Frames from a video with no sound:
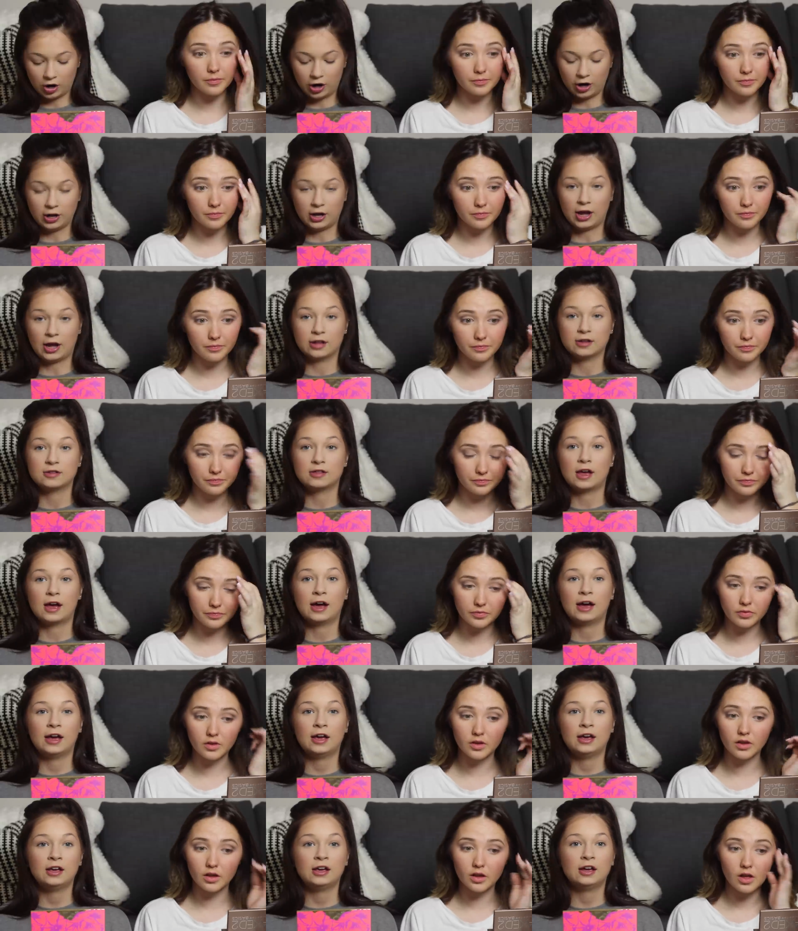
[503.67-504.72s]
Speaker 1: Alright guys,
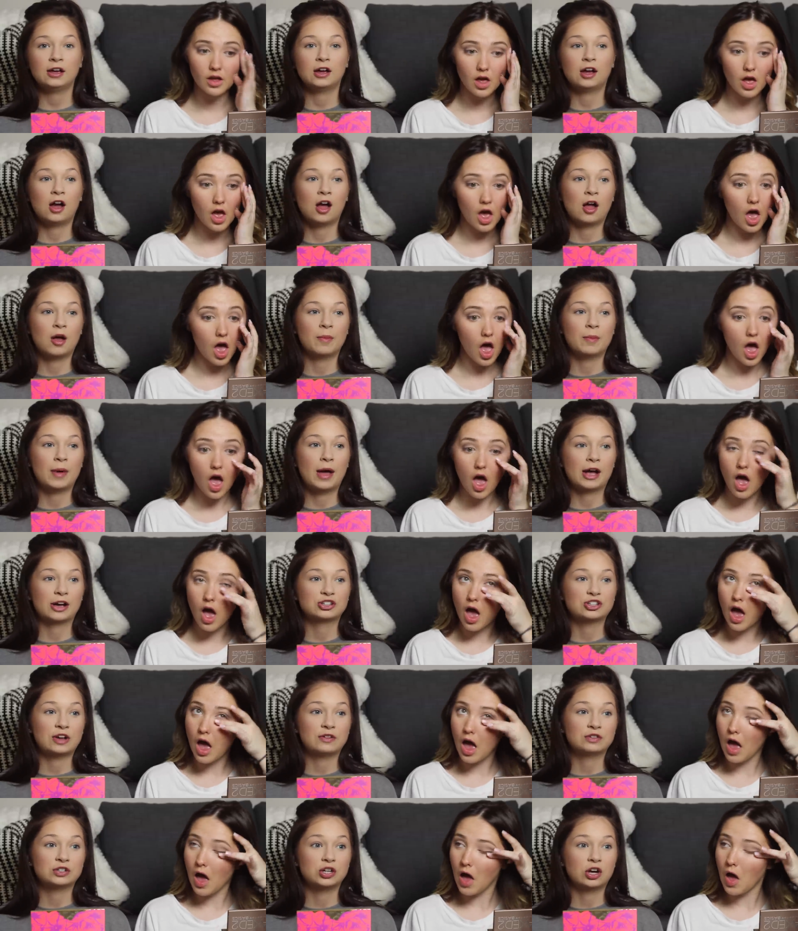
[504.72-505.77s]
I
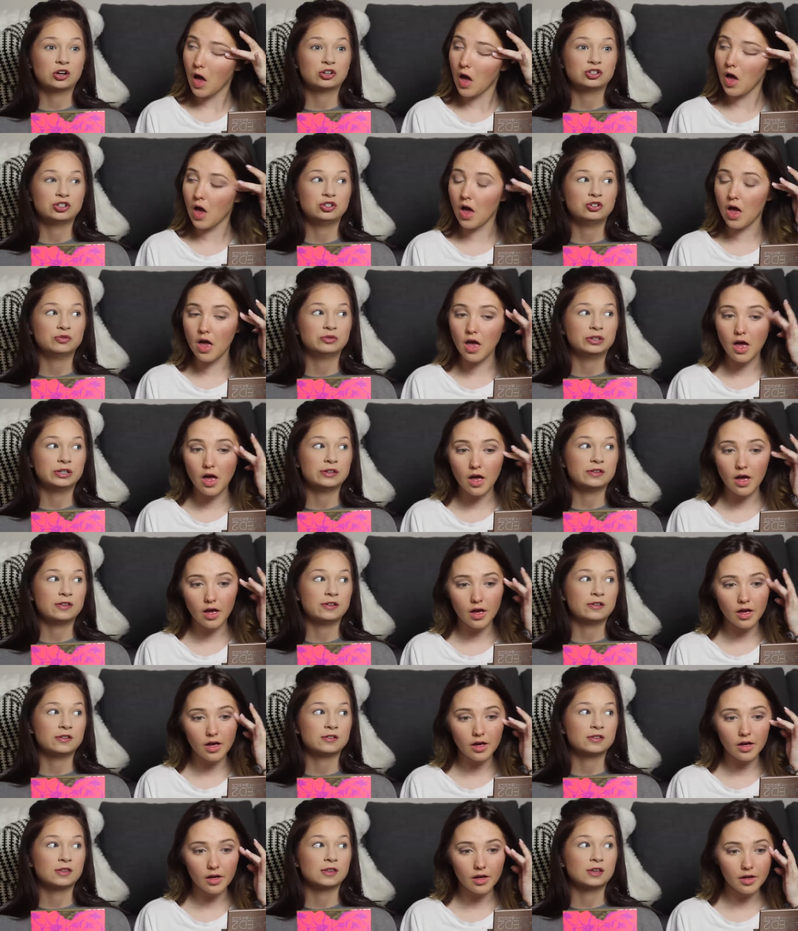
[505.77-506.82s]
actually have to talk to you really
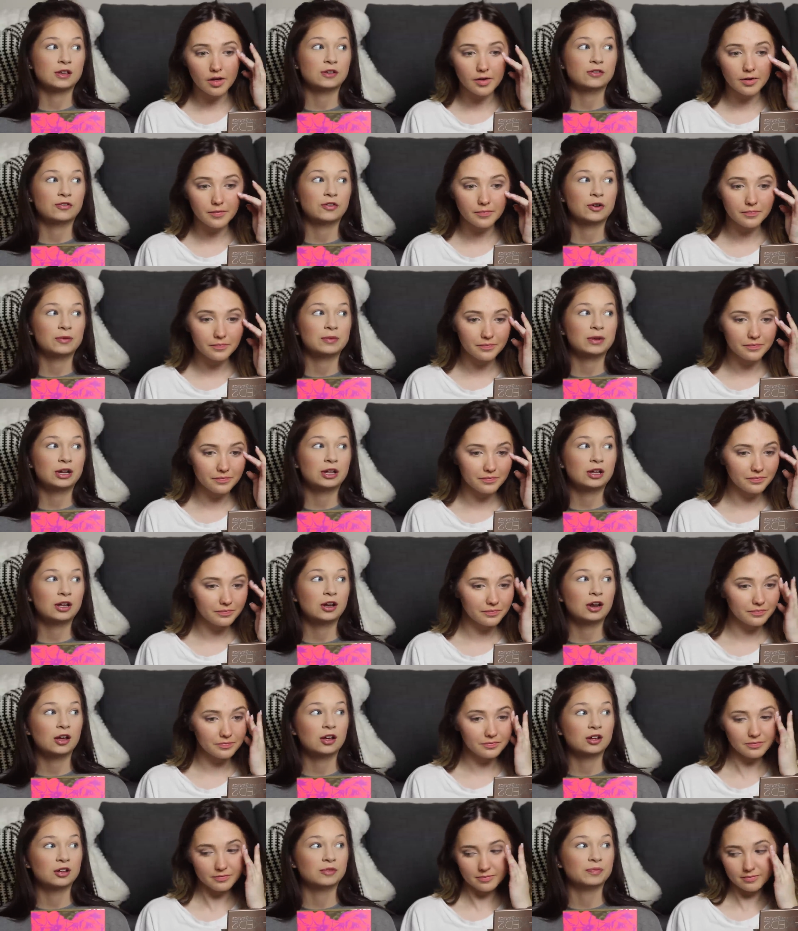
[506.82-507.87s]
seriously for a minute.
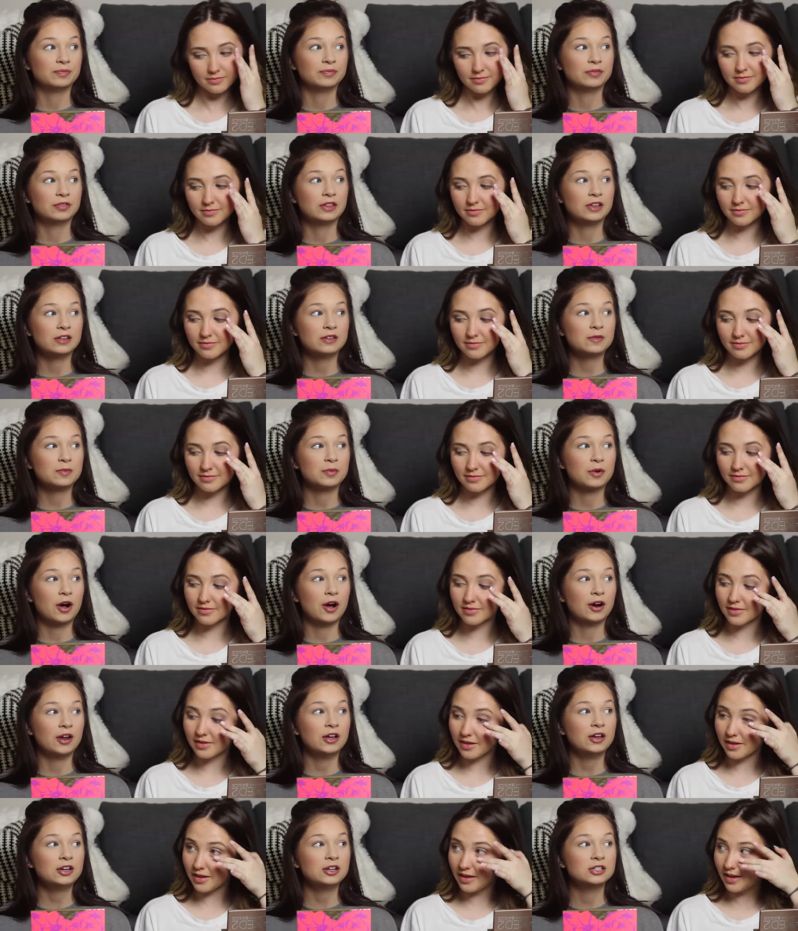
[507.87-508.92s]
This
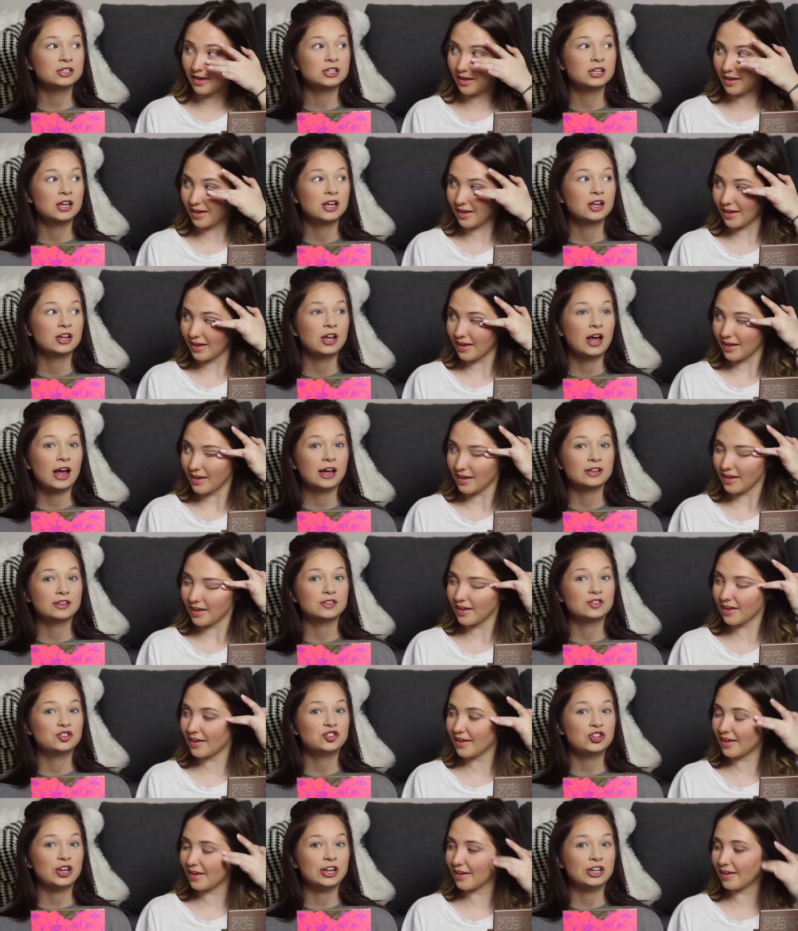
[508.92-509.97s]
product
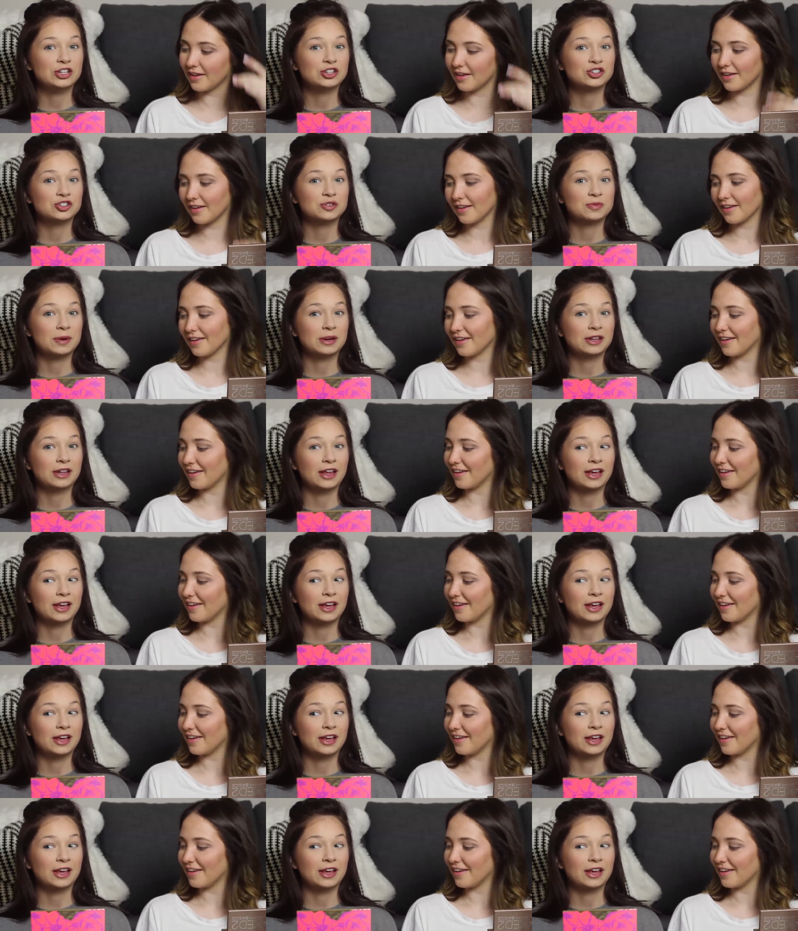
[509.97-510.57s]
has changed my